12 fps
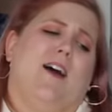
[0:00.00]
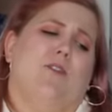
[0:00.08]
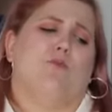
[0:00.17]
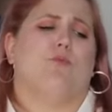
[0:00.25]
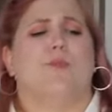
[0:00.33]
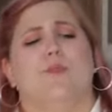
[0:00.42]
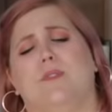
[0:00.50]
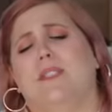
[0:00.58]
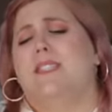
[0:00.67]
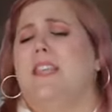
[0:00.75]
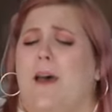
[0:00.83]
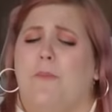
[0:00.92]
out rude
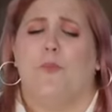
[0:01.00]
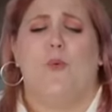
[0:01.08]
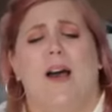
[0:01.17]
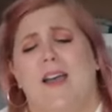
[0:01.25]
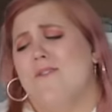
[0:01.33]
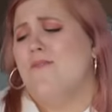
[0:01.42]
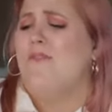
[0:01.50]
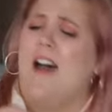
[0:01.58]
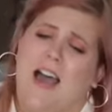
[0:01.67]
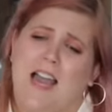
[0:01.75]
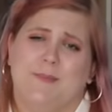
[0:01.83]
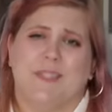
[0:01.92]
stepwife
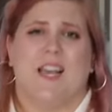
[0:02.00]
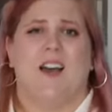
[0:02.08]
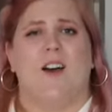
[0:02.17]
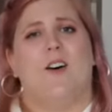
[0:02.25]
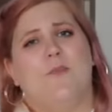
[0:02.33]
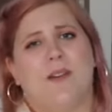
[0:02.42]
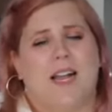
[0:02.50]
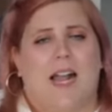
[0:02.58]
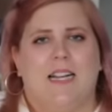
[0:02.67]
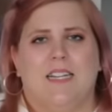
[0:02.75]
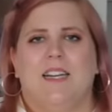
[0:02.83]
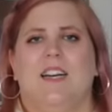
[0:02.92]
vibes. Oh my
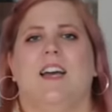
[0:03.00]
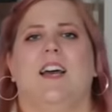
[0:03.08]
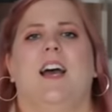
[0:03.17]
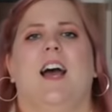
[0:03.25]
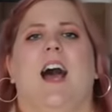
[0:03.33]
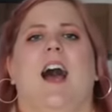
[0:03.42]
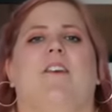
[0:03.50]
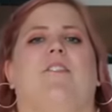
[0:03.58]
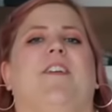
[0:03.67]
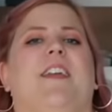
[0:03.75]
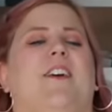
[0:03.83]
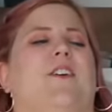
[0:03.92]
God. I
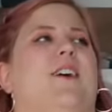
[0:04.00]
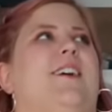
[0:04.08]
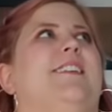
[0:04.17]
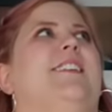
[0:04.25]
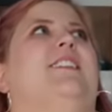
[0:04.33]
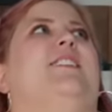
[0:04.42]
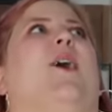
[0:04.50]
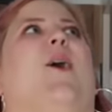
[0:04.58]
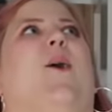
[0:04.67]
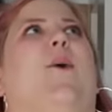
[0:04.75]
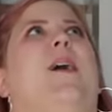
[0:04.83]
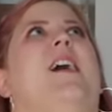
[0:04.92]
feel
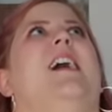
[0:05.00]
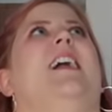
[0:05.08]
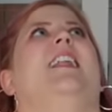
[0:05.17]
so